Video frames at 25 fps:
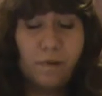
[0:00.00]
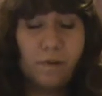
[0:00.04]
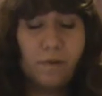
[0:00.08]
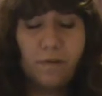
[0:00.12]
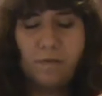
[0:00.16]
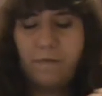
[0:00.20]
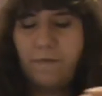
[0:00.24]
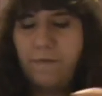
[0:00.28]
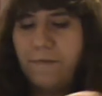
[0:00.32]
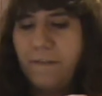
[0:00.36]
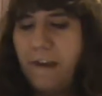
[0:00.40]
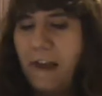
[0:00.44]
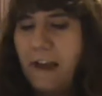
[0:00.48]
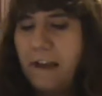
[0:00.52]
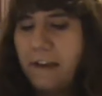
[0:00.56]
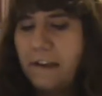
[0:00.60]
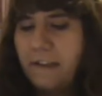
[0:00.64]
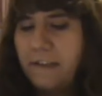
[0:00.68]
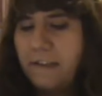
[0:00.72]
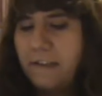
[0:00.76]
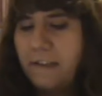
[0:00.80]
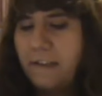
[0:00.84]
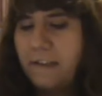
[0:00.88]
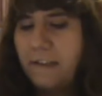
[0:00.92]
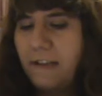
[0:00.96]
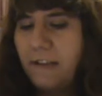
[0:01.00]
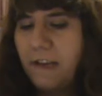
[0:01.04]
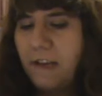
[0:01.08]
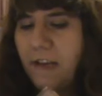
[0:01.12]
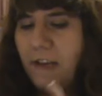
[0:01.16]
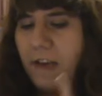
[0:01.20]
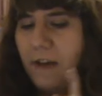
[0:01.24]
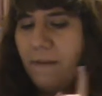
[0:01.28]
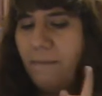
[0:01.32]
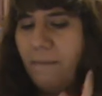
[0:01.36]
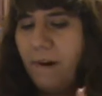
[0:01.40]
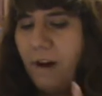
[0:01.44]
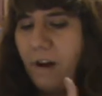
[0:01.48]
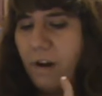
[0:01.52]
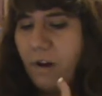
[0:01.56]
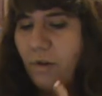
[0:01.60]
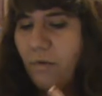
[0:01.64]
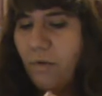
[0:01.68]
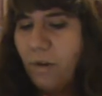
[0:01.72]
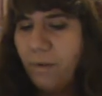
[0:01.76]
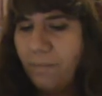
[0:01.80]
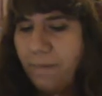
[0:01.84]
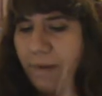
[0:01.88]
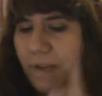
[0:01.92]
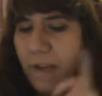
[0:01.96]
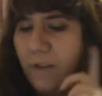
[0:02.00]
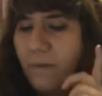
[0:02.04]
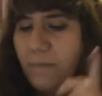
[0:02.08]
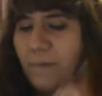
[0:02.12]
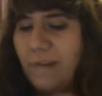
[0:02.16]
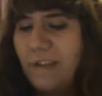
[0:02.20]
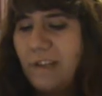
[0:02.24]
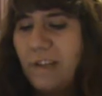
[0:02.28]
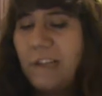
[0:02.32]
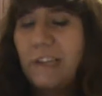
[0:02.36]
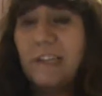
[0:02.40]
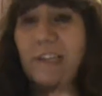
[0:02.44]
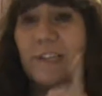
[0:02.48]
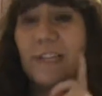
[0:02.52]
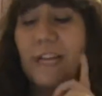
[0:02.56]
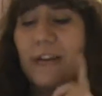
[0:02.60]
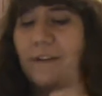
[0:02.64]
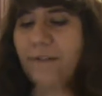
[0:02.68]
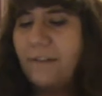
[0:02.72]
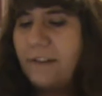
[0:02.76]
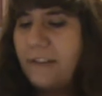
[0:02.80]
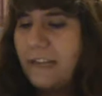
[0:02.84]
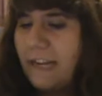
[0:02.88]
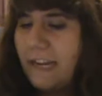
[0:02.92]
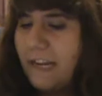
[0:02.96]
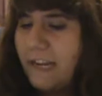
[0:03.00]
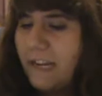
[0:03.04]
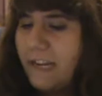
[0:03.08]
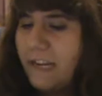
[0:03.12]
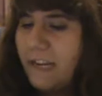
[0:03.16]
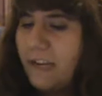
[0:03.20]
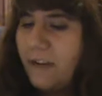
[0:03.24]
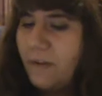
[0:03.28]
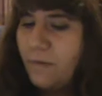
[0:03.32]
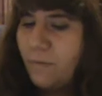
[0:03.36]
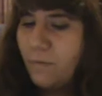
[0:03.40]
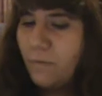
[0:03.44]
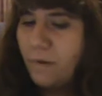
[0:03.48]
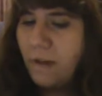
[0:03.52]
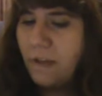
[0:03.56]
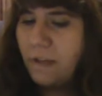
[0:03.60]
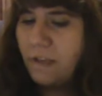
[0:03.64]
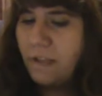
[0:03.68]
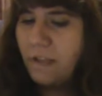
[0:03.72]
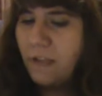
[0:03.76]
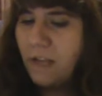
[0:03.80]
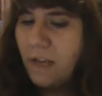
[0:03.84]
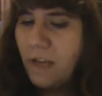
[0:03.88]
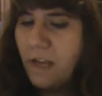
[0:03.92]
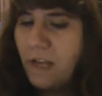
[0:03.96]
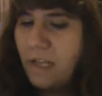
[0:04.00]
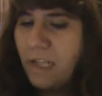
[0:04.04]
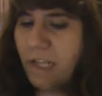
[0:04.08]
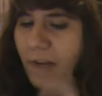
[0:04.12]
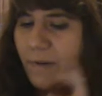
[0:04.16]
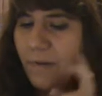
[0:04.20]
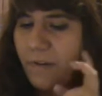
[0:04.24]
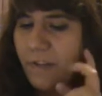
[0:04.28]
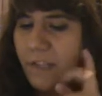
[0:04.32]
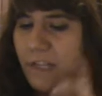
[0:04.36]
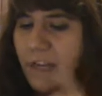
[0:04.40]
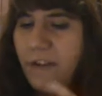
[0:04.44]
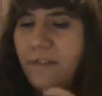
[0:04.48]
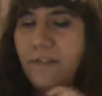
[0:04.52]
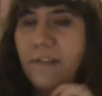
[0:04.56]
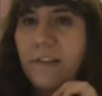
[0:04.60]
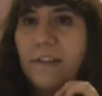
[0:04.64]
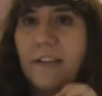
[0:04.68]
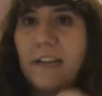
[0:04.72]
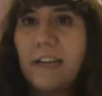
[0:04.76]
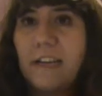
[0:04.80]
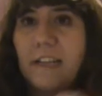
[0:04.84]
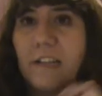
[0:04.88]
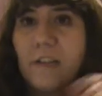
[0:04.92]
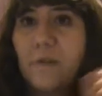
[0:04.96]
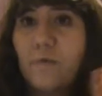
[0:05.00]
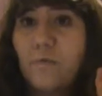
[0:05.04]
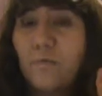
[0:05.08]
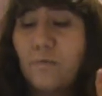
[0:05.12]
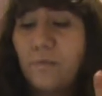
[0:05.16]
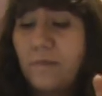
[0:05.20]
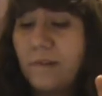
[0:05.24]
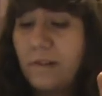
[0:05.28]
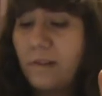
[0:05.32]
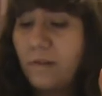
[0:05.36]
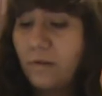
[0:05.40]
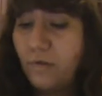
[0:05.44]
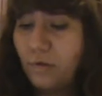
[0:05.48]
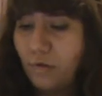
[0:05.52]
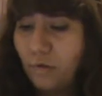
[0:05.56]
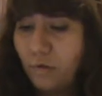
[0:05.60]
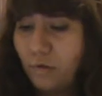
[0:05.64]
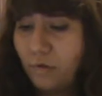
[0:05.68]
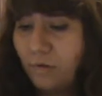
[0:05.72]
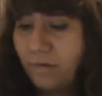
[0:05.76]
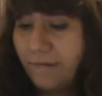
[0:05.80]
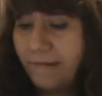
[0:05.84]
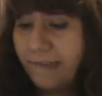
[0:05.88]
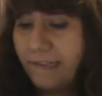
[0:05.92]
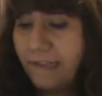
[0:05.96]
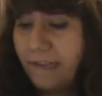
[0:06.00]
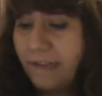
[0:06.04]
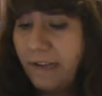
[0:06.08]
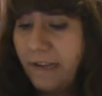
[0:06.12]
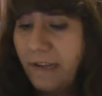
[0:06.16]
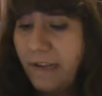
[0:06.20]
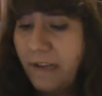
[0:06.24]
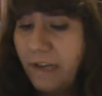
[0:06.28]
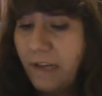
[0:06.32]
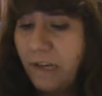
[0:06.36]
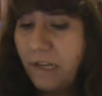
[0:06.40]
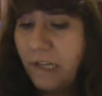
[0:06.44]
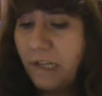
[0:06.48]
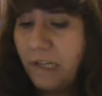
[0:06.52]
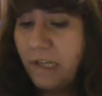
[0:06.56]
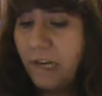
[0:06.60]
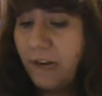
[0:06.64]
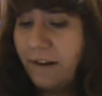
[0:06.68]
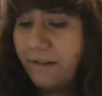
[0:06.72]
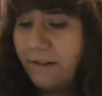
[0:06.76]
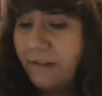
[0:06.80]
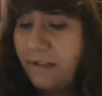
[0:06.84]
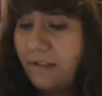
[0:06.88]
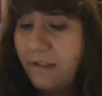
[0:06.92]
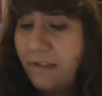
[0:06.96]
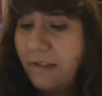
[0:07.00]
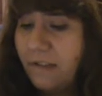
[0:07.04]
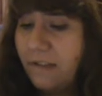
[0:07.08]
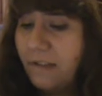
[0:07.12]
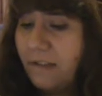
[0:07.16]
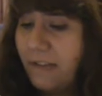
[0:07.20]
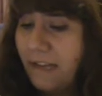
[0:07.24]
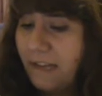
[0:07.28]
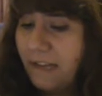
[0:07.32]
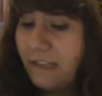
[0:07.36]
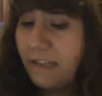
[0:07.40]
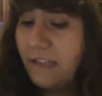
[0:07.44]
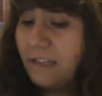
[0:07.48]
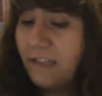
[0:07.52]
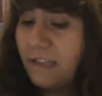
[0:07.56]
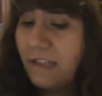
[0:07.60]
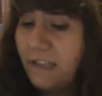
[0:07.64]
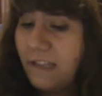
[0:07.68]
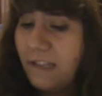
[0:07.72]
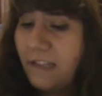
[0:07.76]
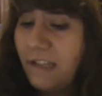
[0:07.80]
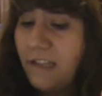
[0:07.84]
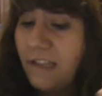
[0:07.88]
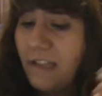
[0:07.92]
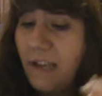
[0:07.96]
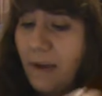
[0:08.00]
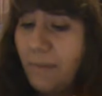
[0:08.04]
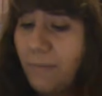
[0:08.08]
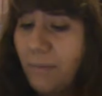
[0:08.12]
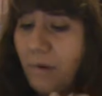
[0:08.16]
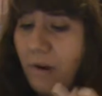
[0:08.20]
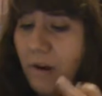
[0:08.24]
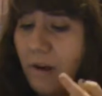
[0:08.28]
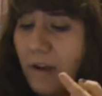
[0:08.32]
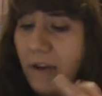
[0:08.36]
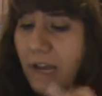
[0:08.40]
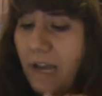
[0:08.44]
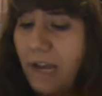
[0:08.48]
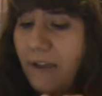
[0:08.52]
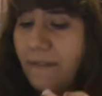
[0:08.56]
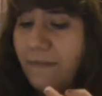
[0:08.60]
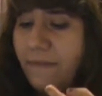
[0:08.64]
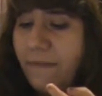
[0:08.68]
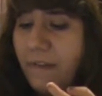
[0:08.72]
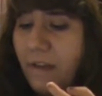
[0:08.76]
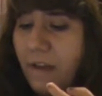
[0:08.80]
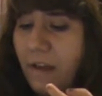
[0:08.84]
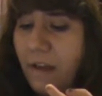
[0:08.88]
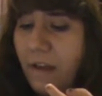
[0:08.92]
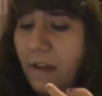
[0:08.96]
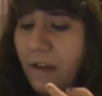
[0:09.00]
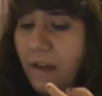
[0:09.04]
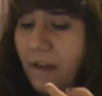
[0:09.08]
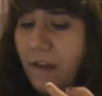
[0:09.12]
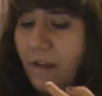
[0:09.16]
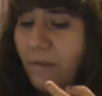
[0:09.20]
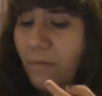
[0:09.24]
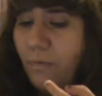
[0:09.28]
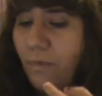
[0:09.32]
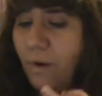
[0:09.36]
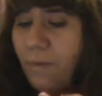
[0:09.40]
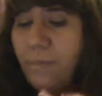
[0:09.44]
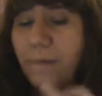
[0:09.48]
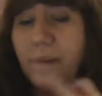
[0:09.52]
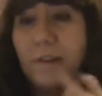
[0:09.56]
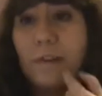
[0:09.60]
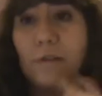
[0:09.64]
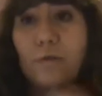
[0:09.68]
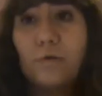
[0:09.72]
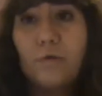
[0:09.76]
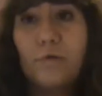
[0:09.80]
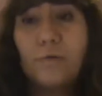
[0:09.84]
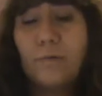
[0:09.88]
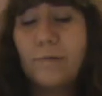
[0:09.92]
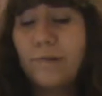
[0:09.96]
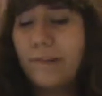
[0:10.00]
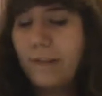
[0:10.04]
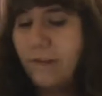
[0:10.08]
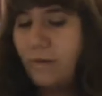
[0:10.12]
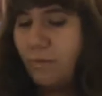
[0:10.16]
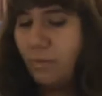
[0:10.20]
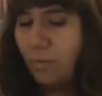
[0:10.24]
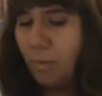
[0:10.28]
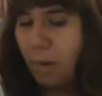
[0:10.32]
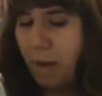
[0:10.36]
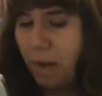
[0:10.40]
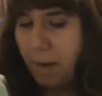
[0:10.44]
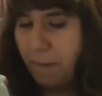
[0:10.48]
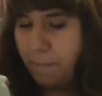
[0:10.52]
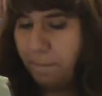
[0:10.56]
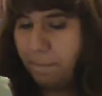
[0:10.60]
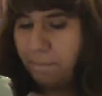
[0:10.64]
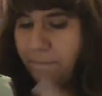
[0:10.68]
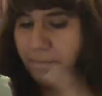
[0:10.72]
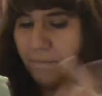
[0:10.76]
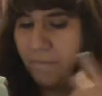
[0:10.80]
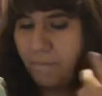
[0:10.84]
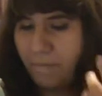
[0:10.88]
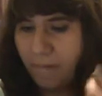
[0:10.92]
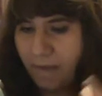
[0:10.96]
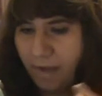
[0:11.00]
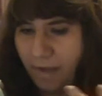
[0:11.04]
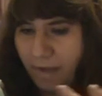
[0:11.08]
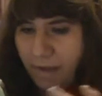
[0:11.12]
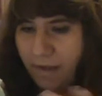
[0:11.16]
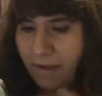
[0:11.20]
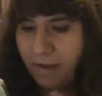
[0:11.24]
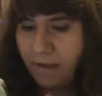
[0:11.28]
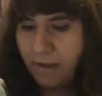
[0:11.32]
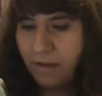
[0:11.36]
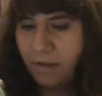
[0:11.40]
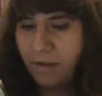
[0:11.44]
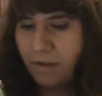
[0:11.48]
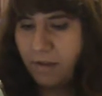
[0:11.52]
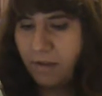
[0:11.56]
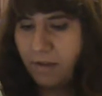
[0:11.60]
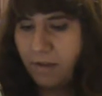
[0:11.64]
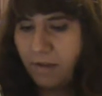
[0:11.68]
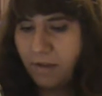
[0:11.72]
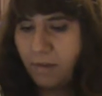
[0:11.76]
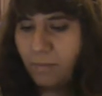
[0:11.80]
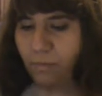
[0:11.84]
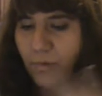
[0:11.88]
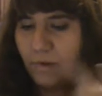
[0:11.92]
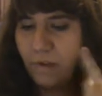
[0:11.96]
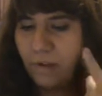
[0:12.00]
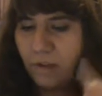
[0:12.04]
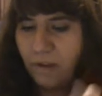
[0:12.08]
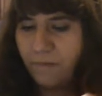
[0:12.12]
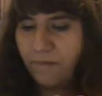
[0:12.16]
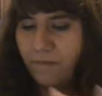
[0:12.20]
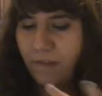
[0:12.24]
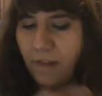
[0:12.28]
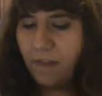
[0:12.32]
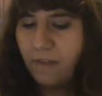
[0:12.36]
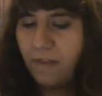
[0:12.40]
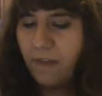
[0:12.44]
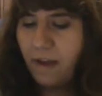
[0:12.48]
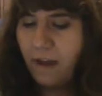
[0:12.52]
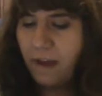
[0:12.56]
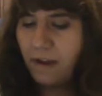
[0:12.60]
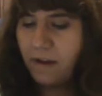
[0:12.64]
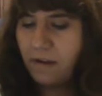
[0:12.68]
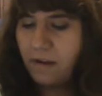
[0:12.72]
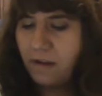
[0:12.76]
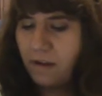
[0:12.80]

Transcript: fact. Margot Robbie, who portrays Sharon Tate, wears some of Sharon Tate's real jewellery. Sharon Tate's sister Deborah gave Robbie the jewellery to wear. You know, some stuff like that.